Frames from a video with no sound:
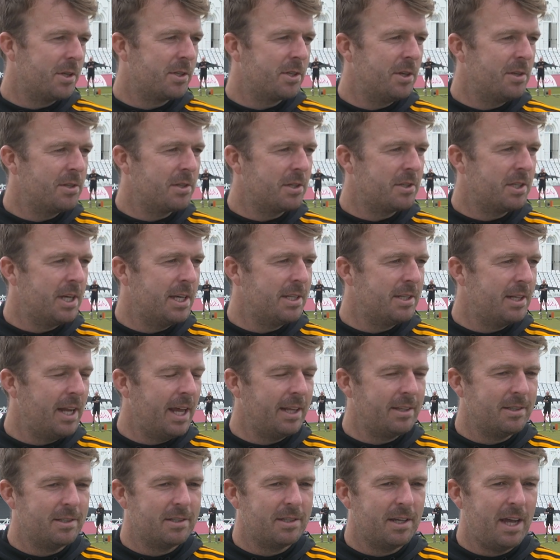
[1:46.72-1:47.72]
as soon as the season
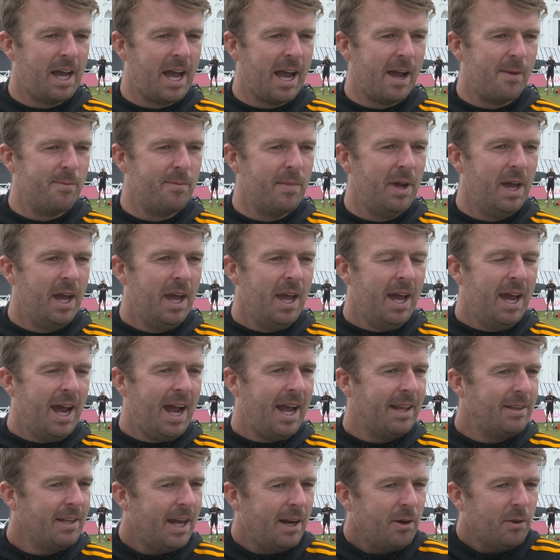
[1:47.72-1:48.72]
ends. And
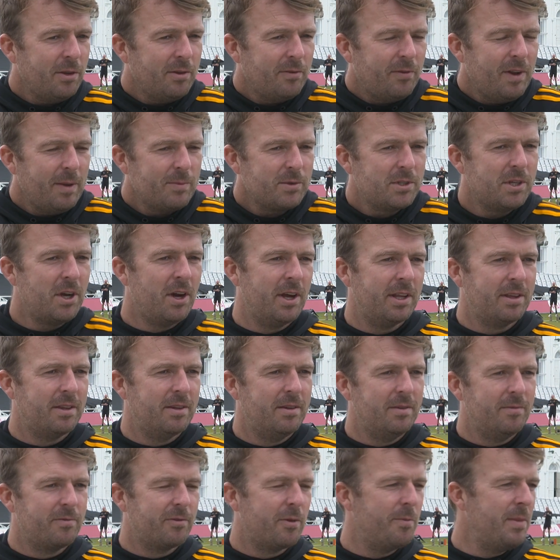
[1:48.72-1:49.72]
on the flip side,
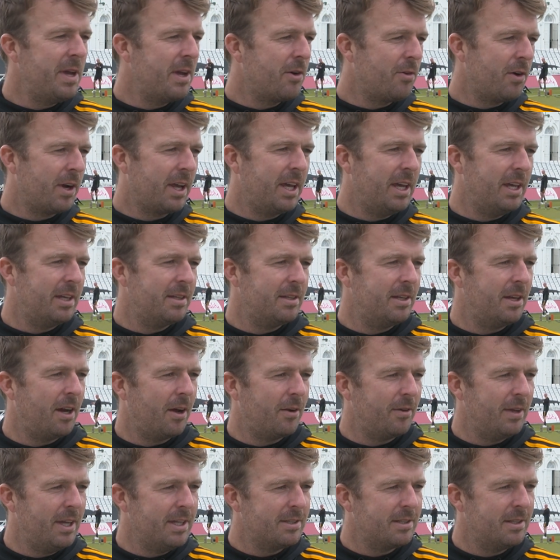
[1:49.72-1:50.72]
for me, cricket
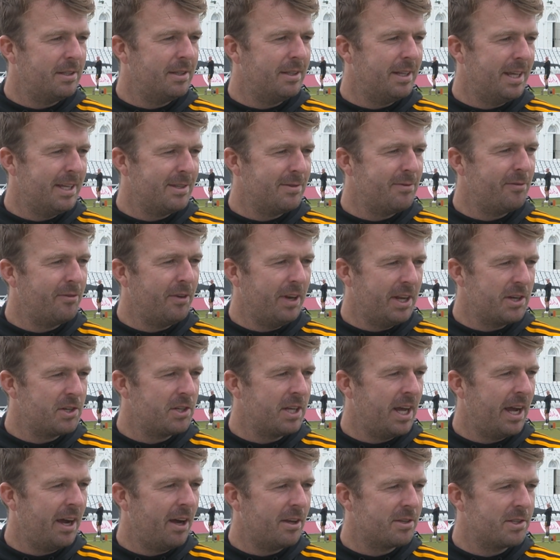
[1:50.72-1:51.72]
isn't
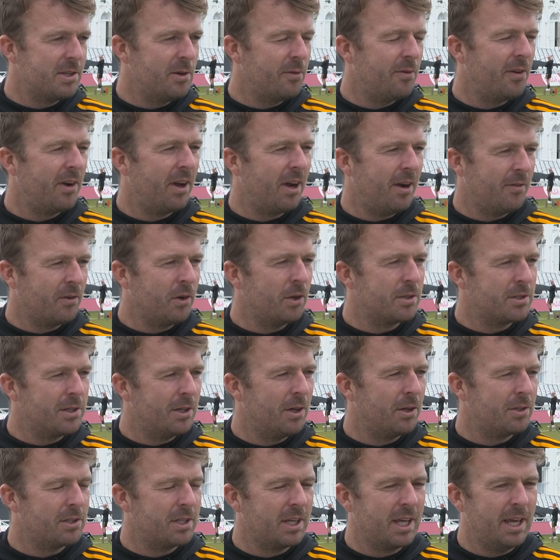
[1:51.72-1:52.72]
finished yet. I still feel like I've got a
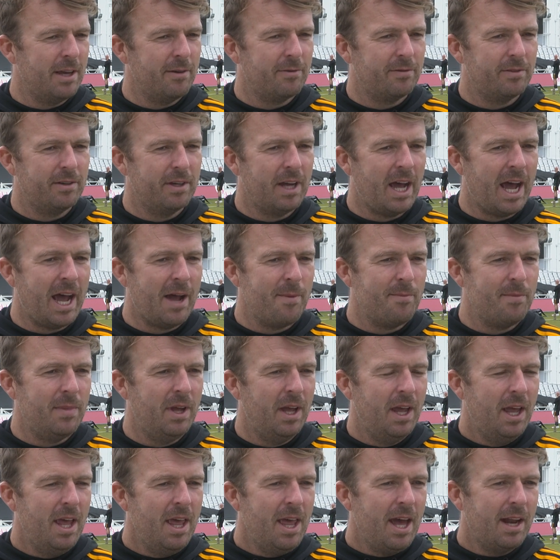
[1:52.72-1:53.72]
lot to give, and
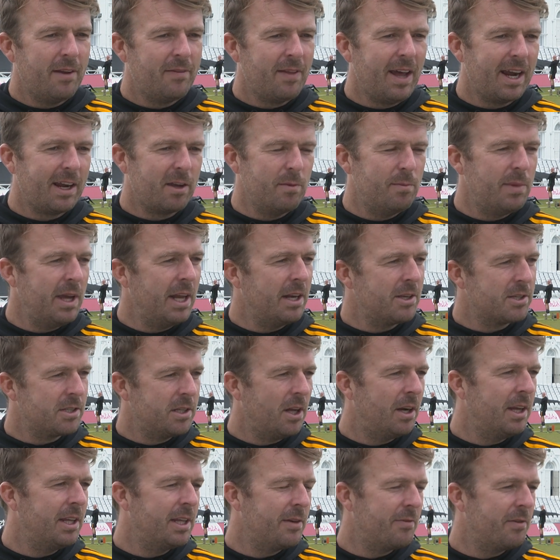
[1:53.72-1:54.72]
if that can be in a
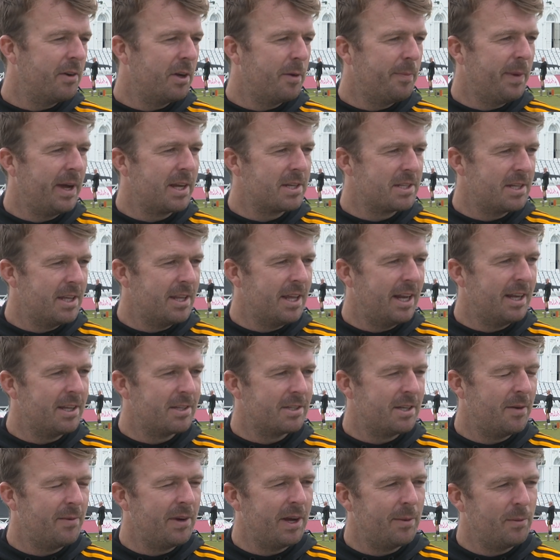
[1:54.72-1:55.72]
slightly different capacity, then
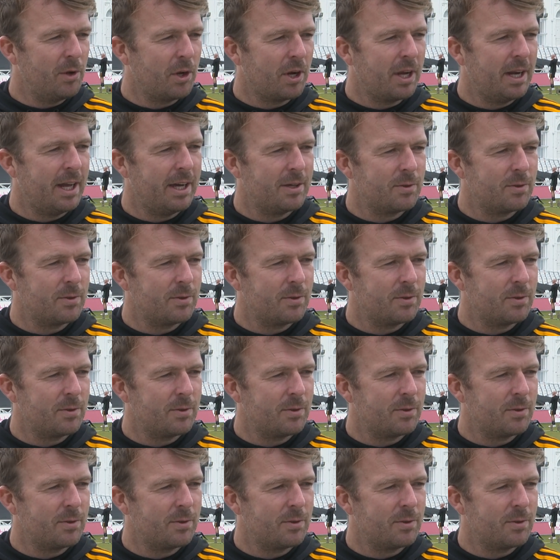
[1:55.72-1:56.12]
it's something I'm looking at